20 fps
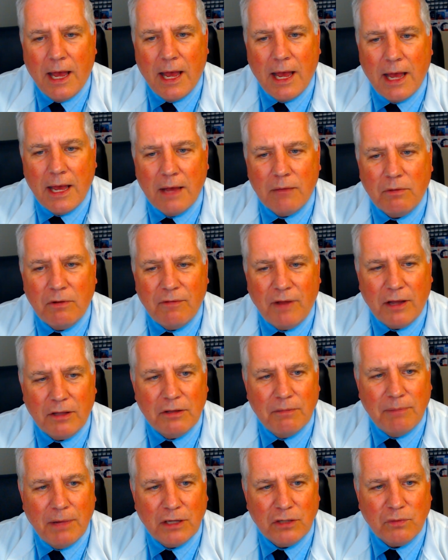And we found
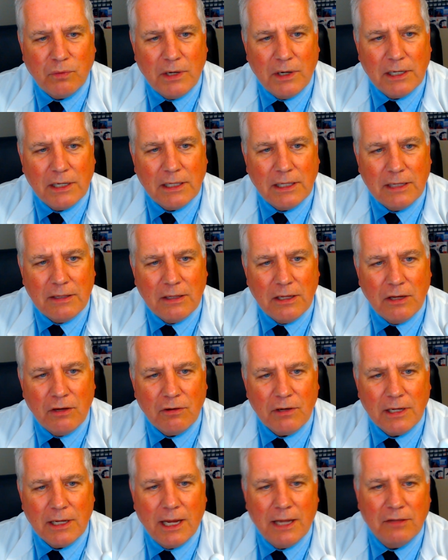the best way to clean the
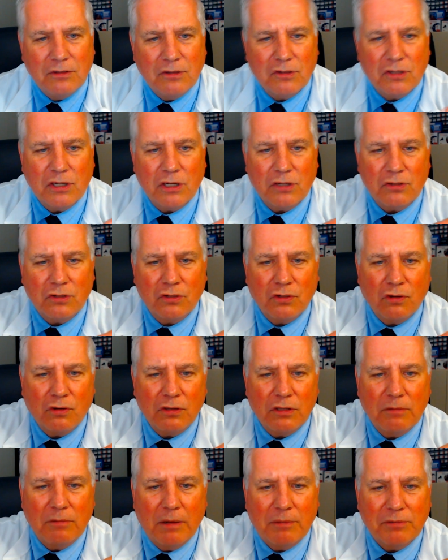hearing aids is just to turn
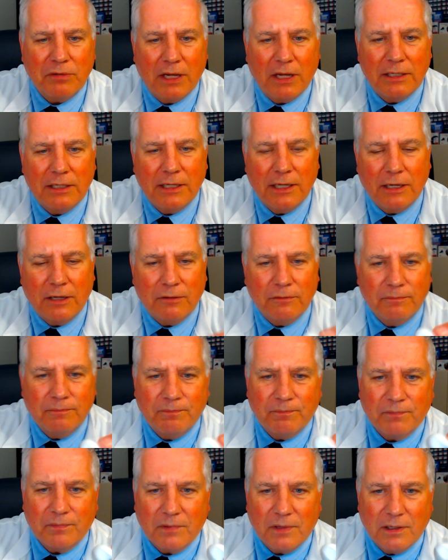them upside down
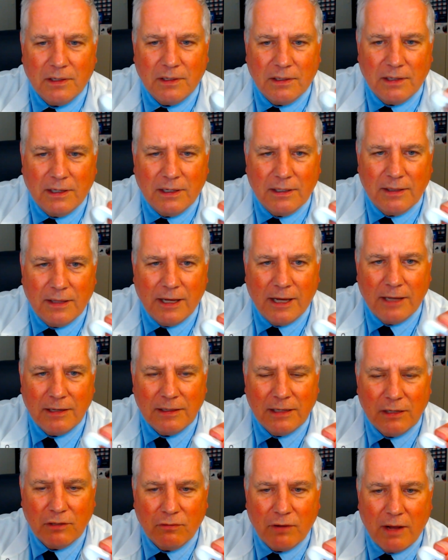like that,
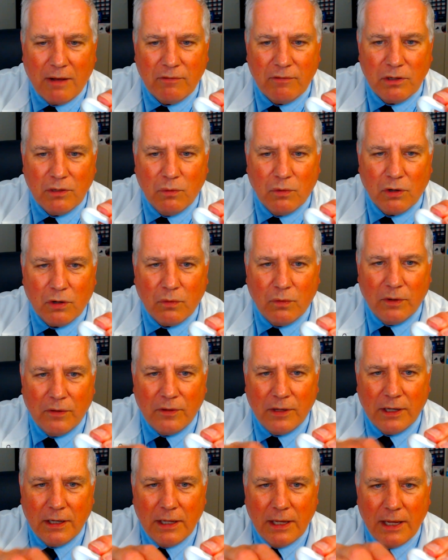let gravity work with
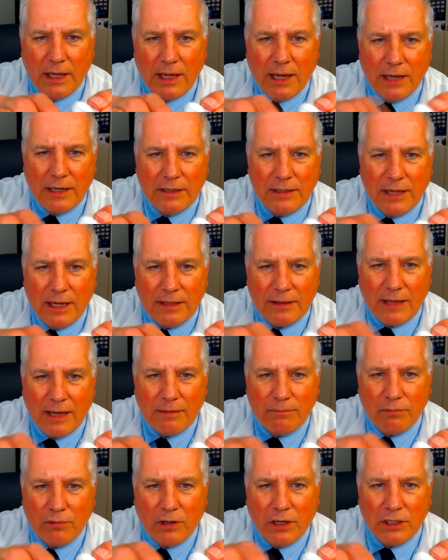you, and take
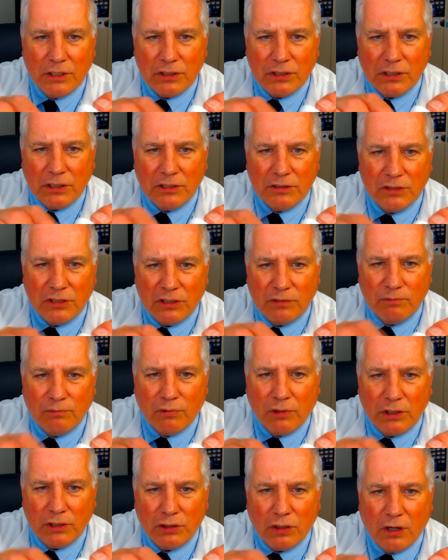that brush and just
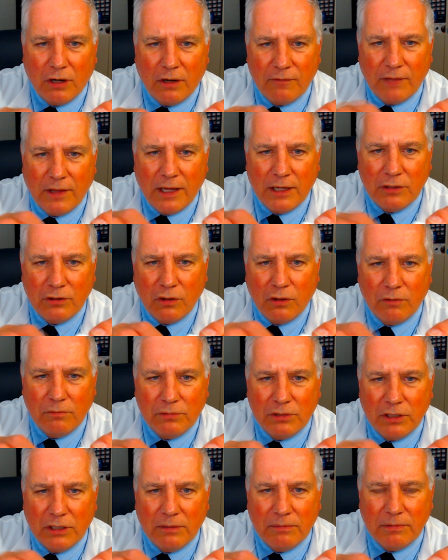brush off that dome
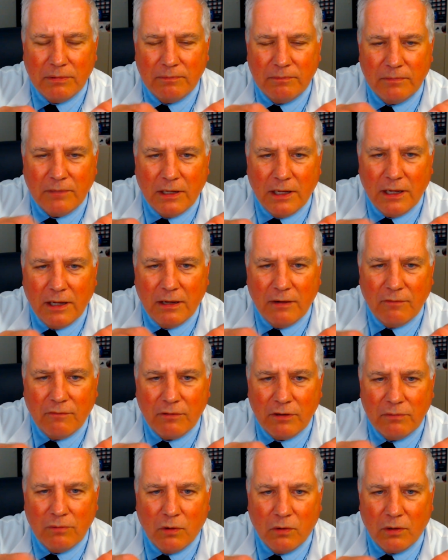tip
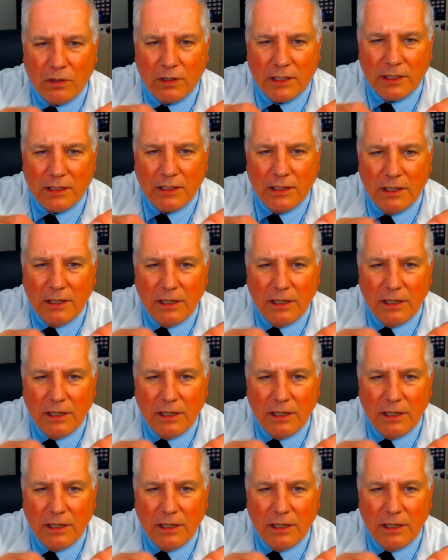every morning.